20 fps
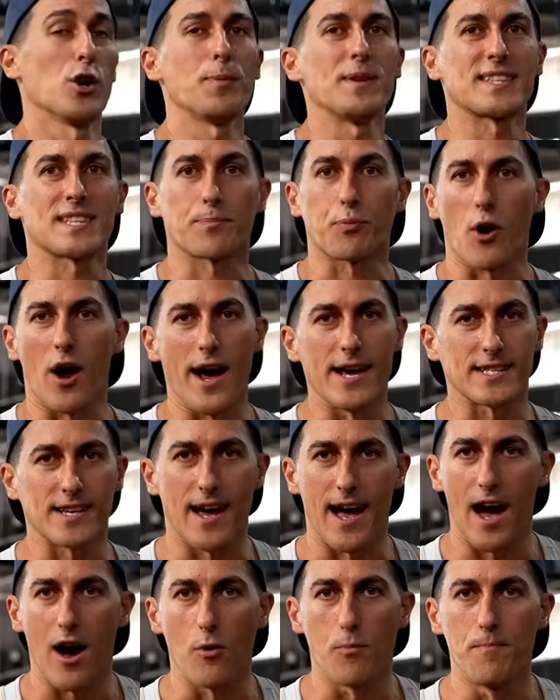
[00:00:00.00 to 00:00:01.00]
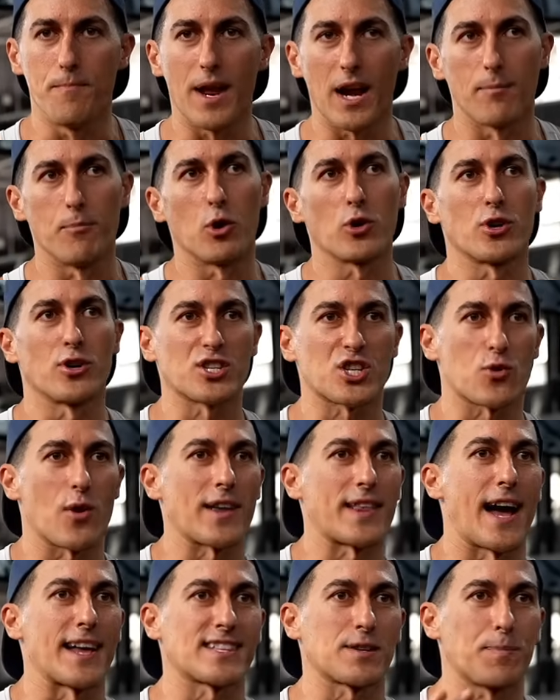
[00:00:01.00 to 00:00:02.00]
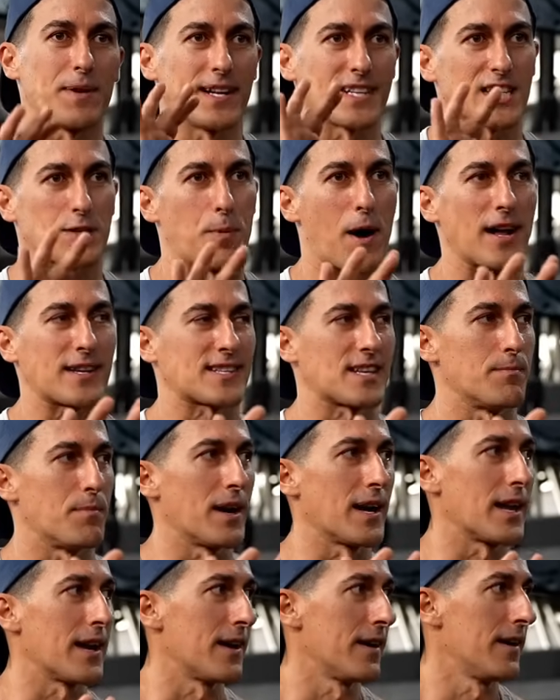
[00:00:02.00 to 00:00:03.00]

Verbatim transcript: you'll be surprised at how minimal your strength has to be to spot somebody.